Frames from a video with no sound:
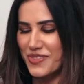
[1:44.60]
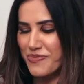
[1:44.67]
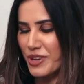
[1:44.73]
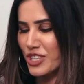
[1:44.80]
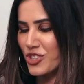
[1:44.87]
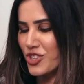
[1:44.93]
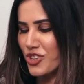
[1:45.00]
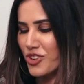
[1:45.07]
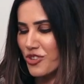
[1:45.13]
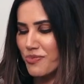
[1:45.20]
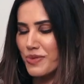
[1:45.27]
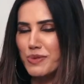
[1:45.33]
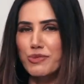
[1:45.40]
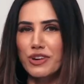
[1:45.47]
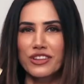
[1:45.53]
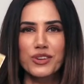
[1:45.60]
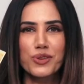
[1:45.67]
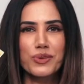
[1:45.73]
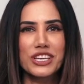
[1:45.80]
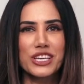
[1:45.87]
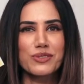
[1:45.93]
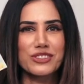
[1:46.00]
picture of my brother
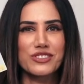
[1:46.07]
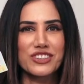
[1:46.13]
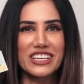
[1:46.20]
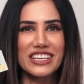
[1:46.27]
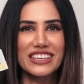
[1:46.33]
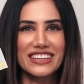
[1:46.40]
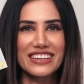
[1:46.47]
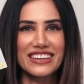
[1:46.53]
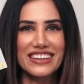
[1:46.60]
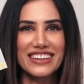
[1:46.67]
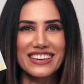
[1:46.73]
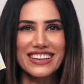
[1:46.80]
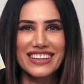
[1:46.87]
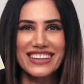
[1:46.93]
when he was really little.